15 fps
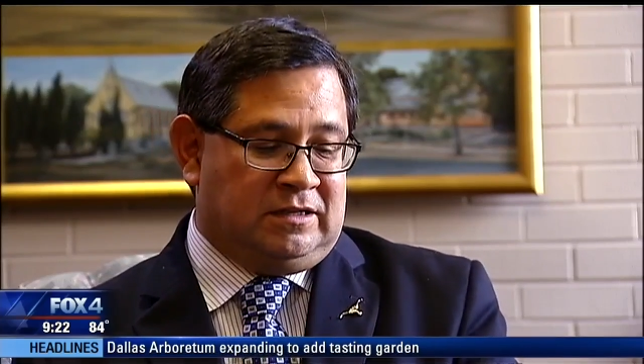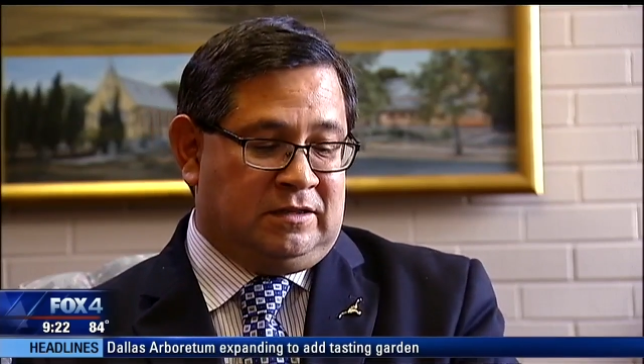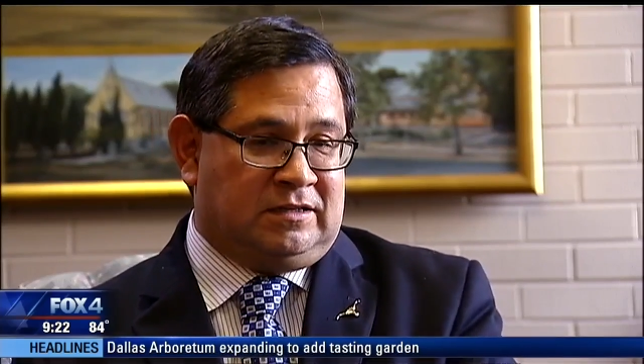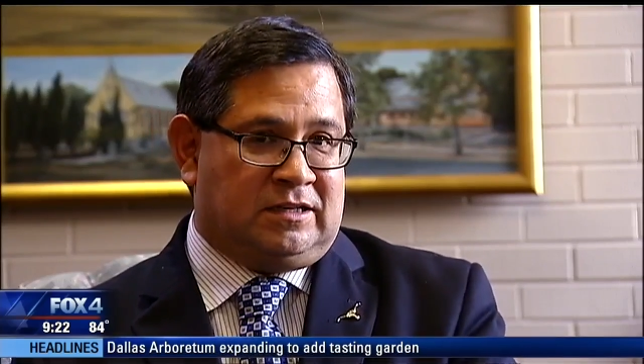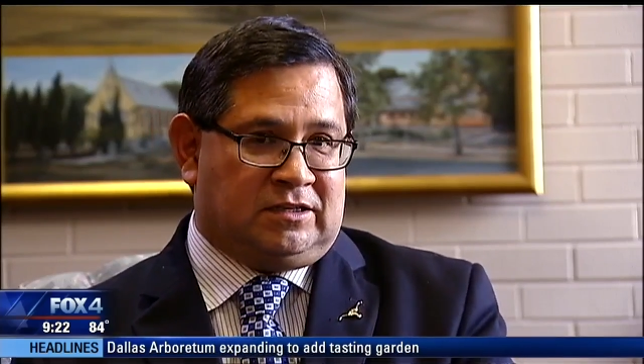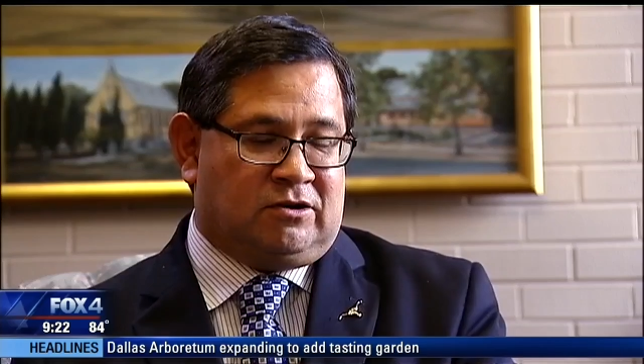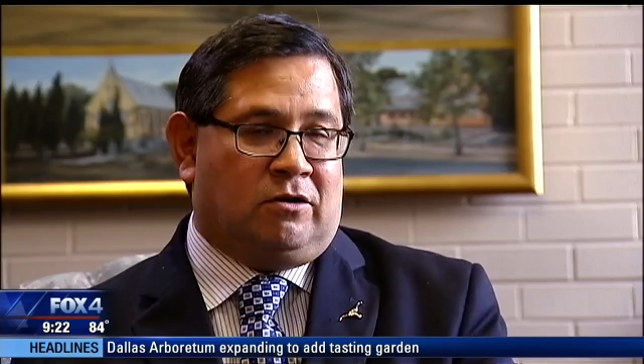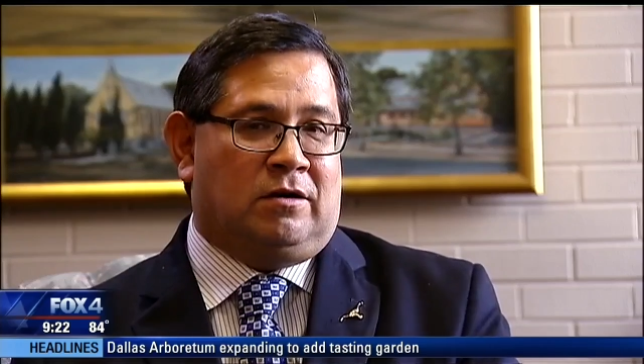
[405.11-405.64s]
and
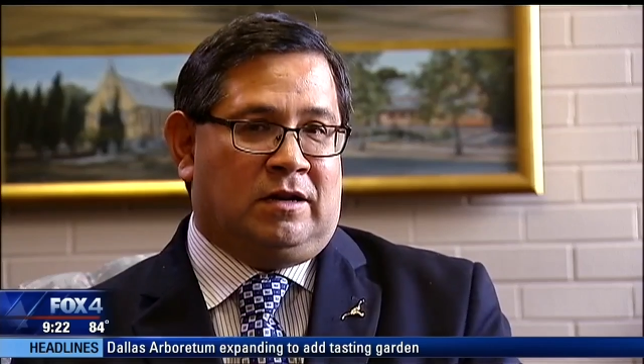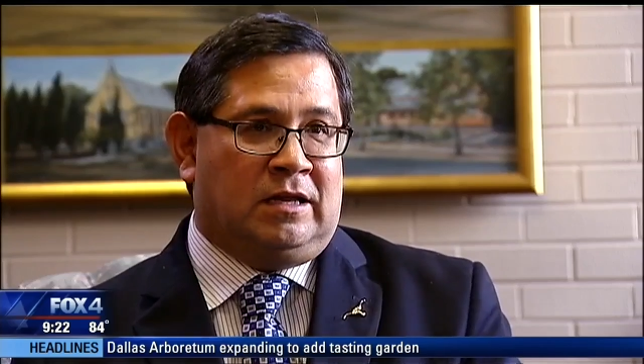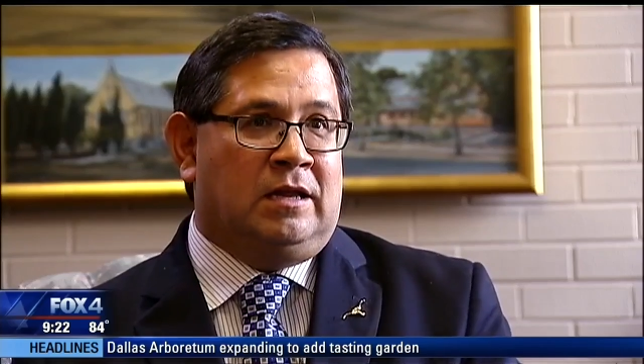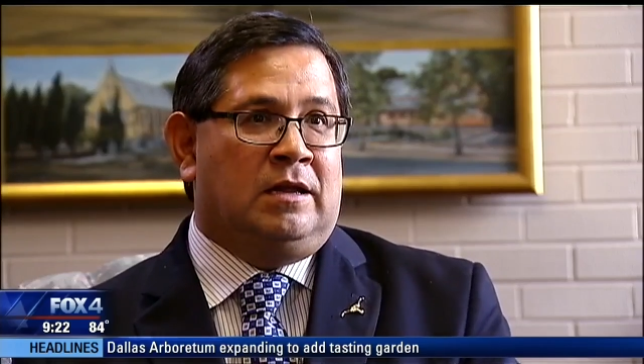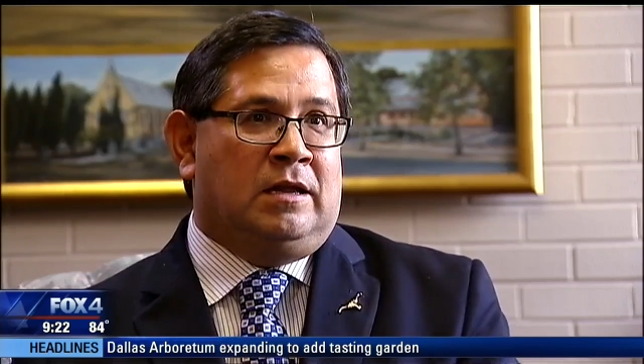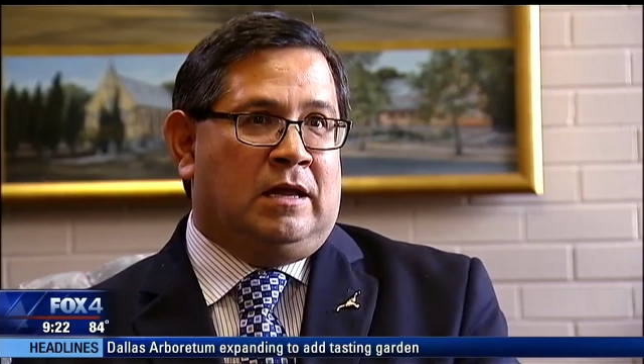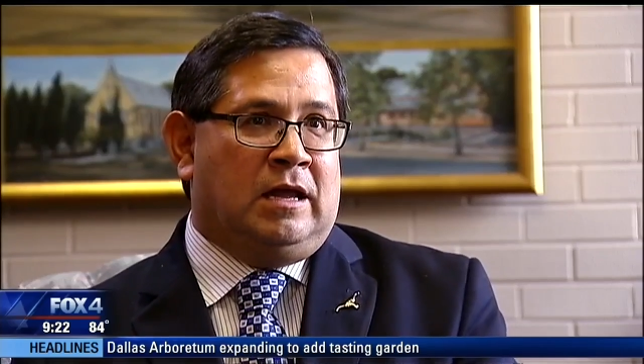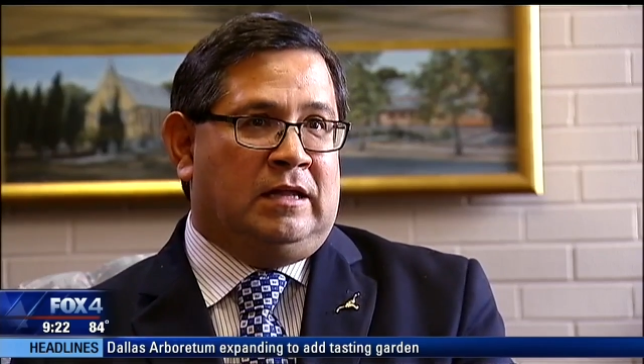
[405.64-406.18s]
this is
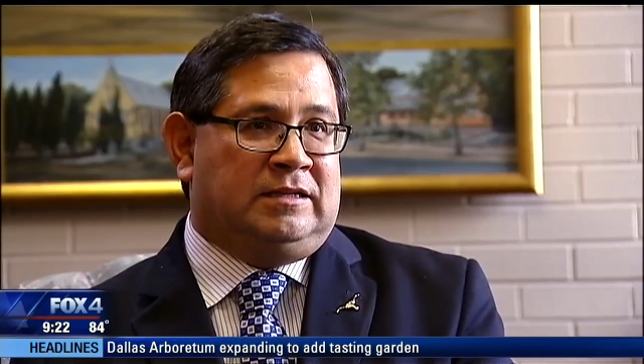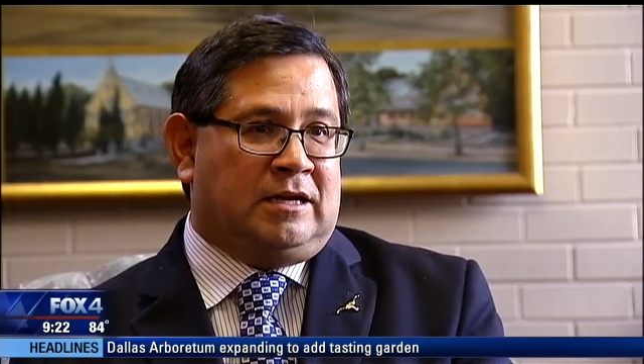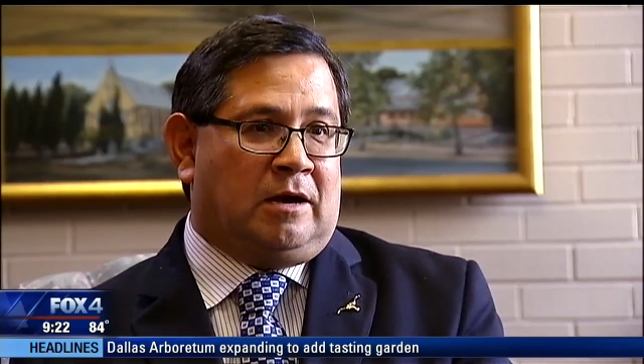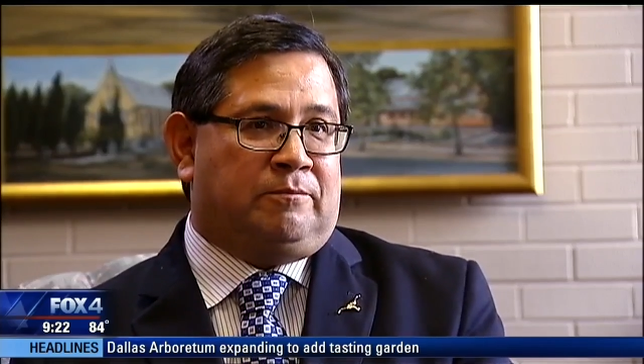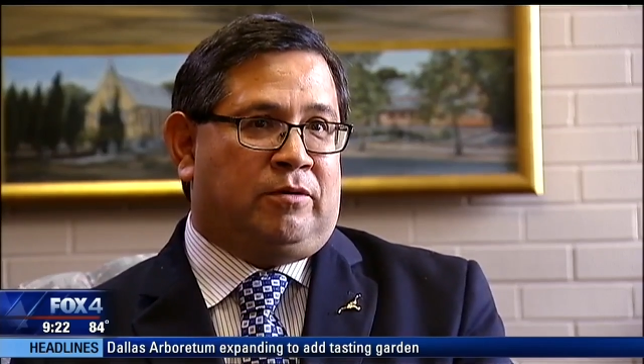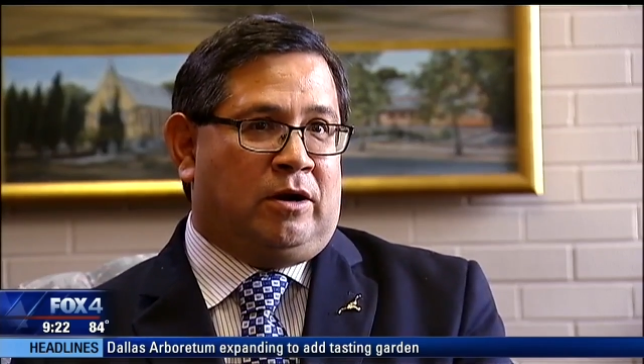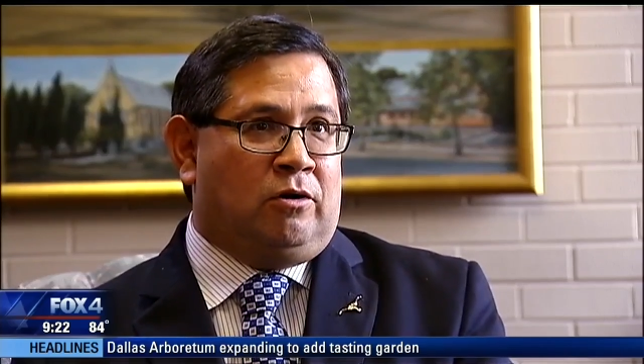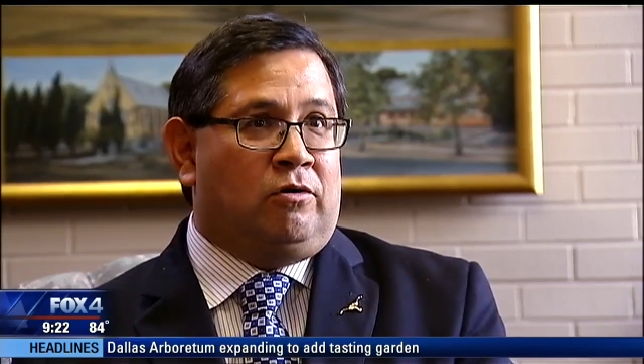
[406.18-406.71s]
certainly a
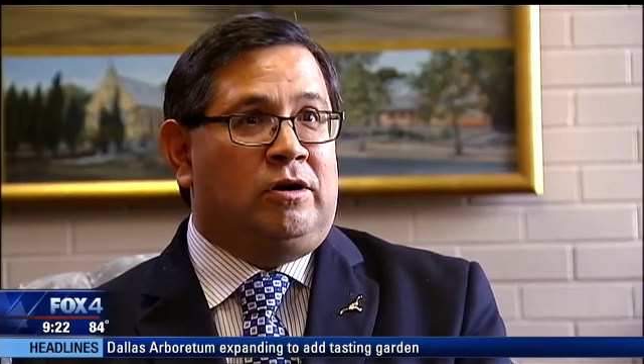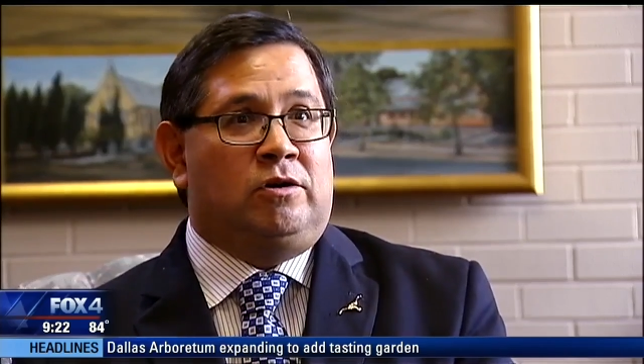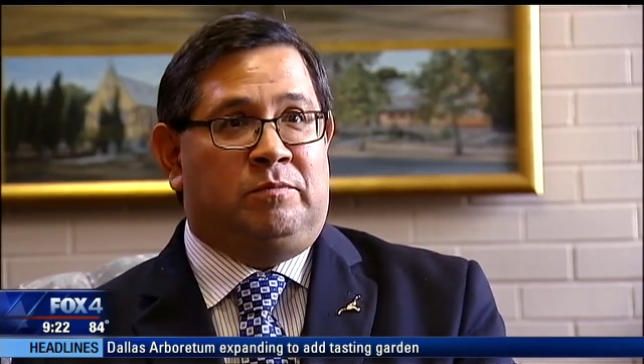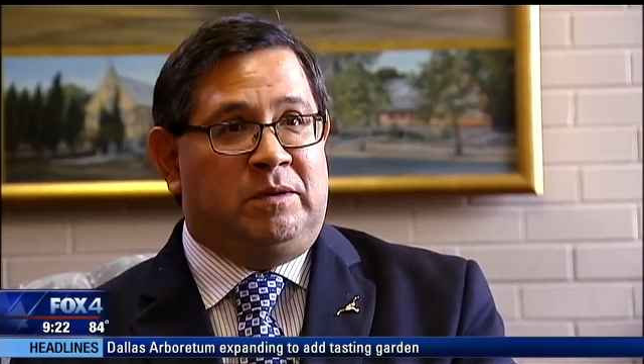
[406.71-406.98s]
top priority.